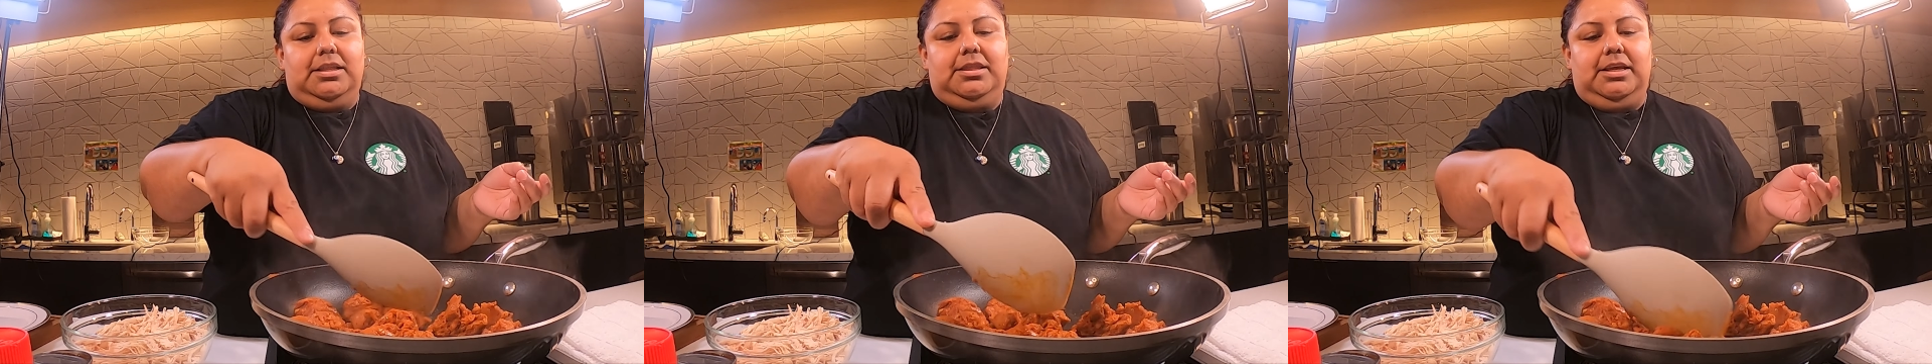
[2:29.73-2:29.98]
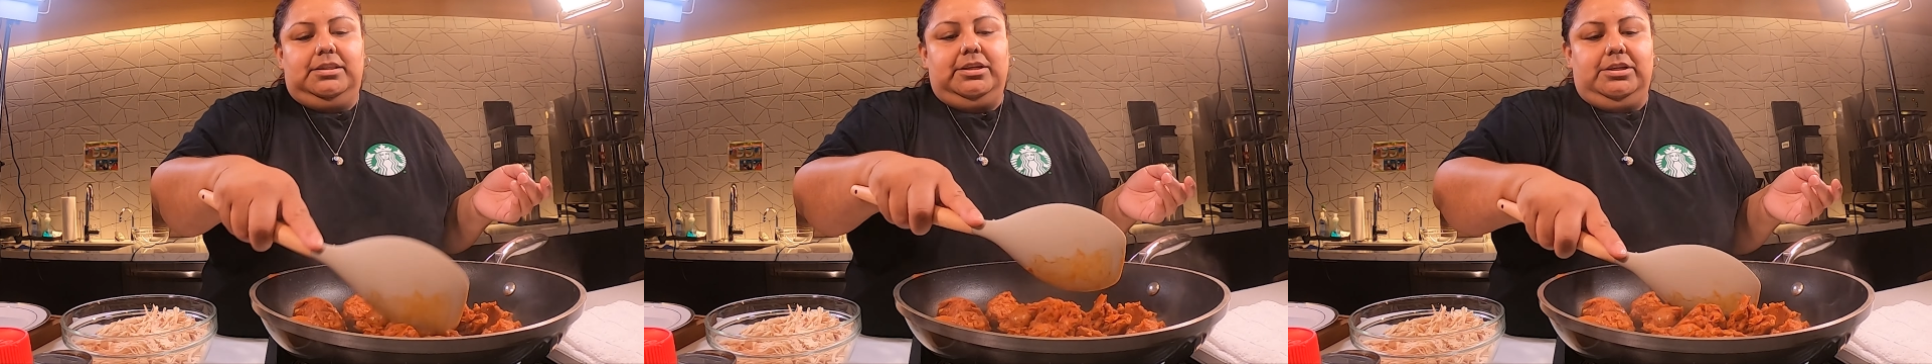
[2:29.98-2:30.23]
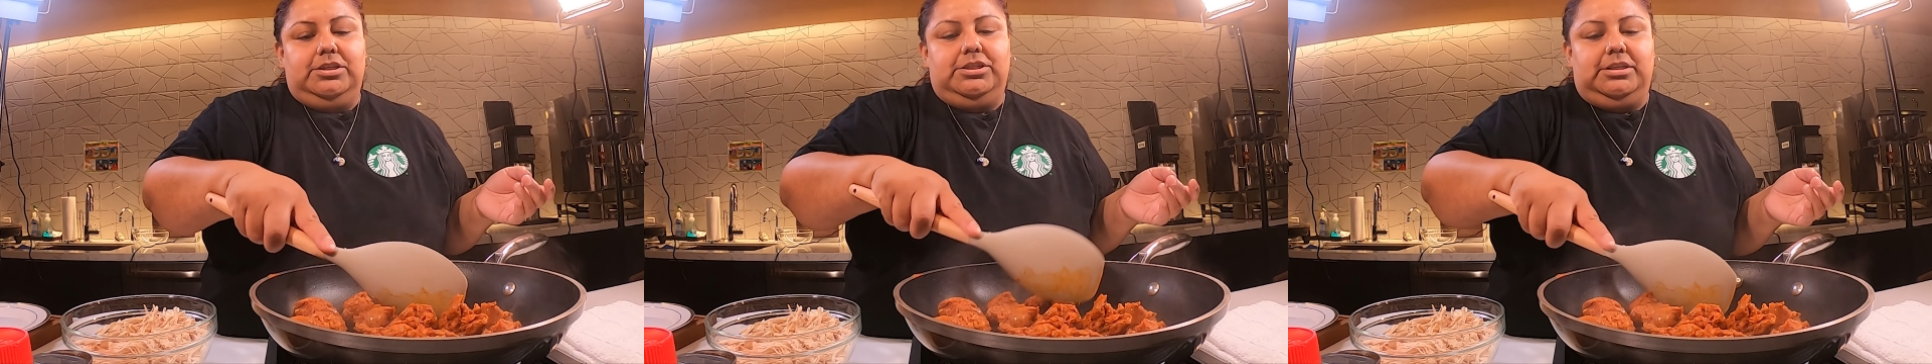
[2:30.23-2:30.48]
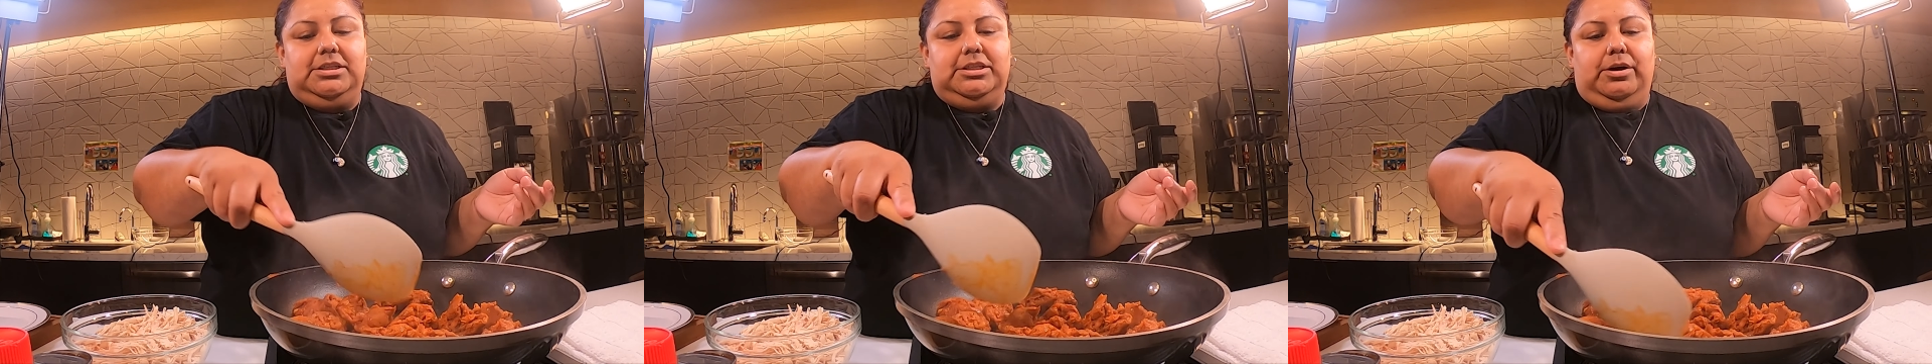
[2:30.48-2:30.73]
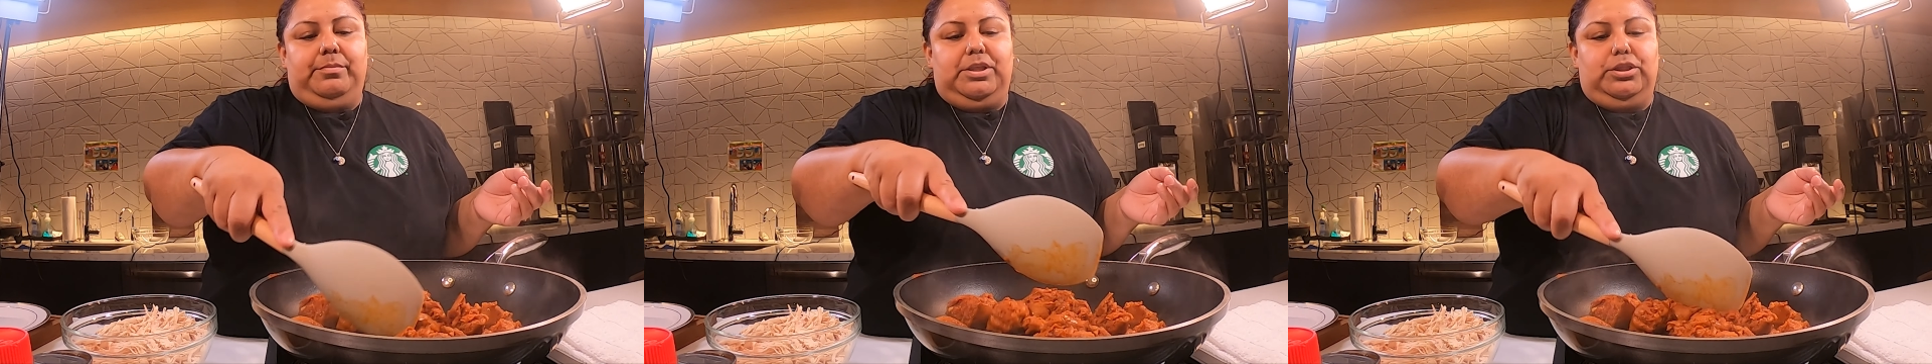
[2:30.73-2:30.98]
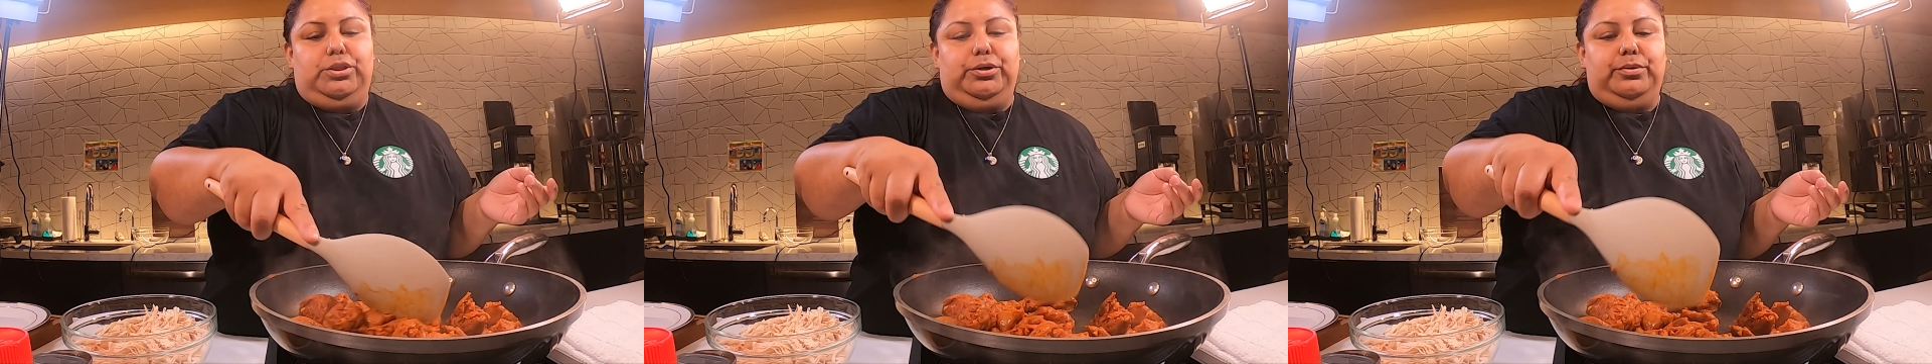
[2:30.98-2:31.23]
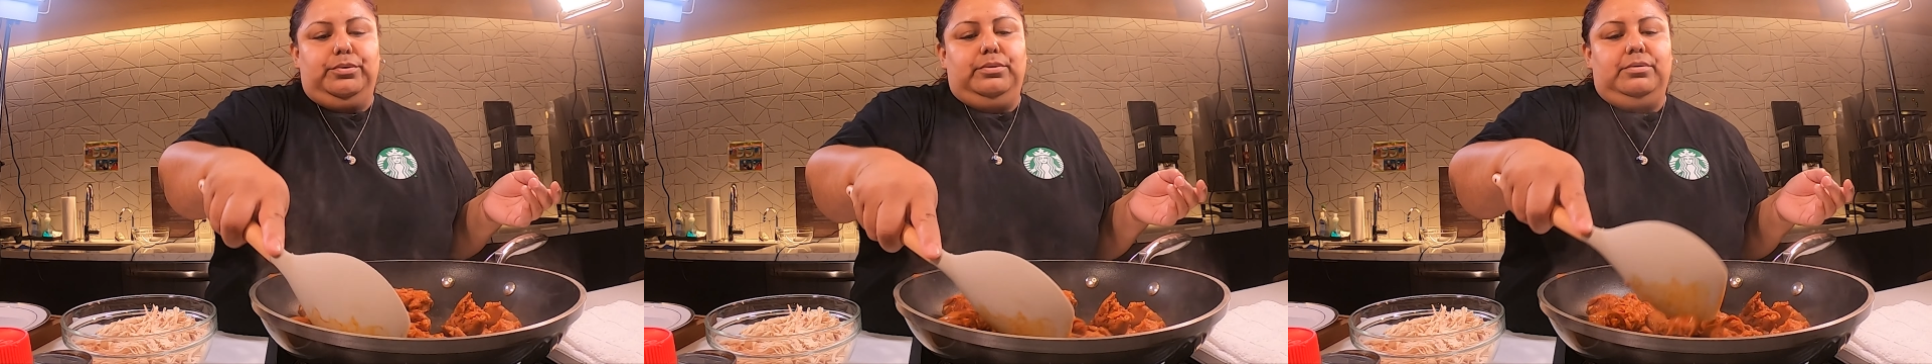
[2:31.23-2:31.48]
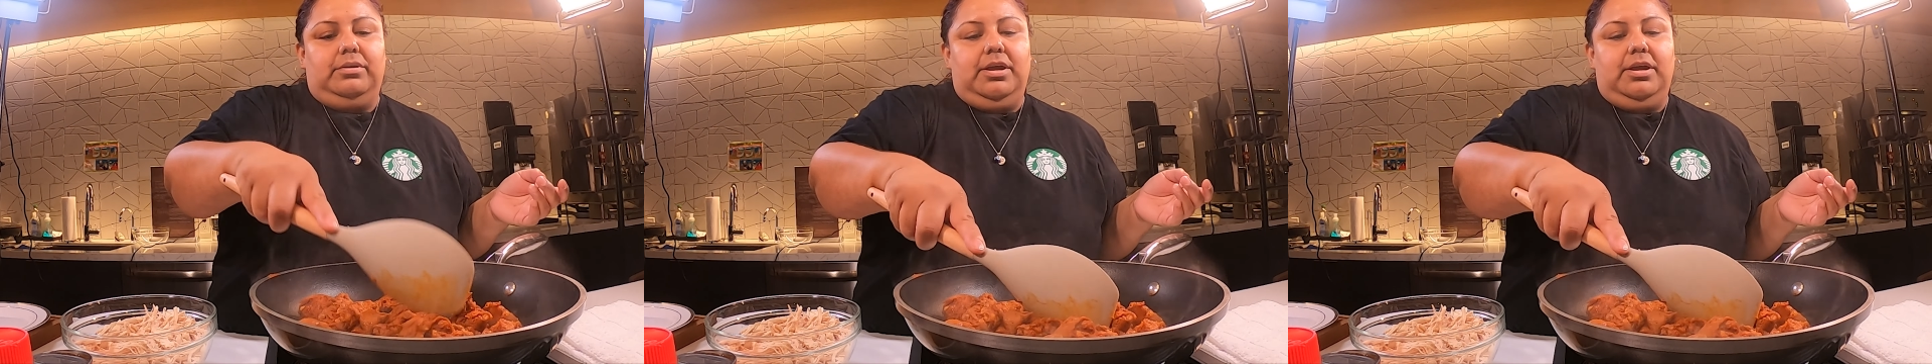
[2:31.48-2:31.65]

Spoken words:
deliciousness coming through.